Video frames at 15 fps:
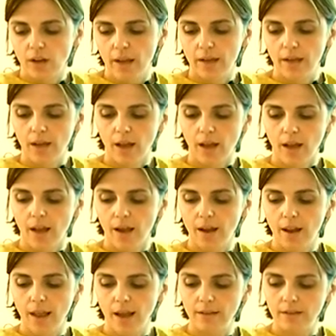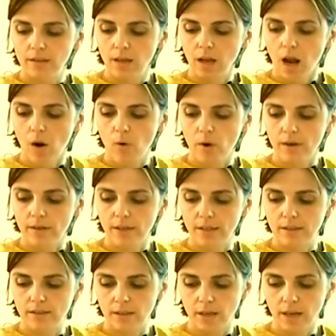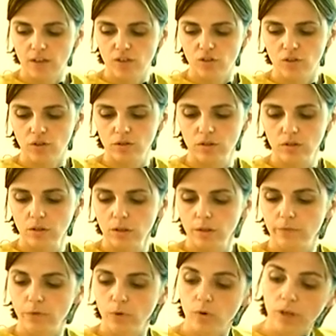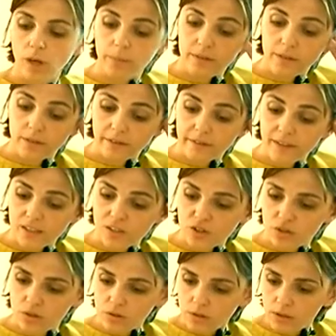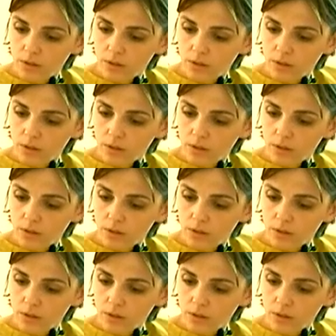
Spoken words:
I highlight our next action for capitalization.